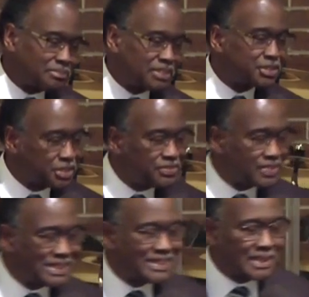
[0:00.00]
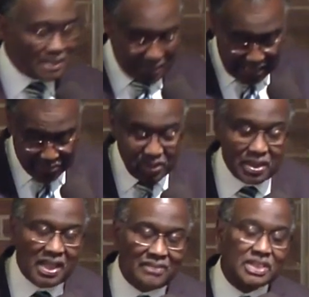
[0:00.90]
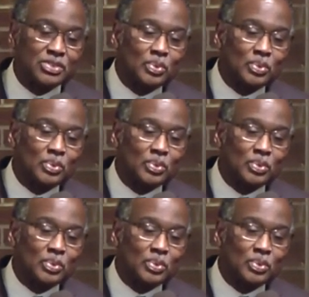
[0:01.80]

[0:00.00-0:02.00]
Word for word: but truthfully, I'd rather have His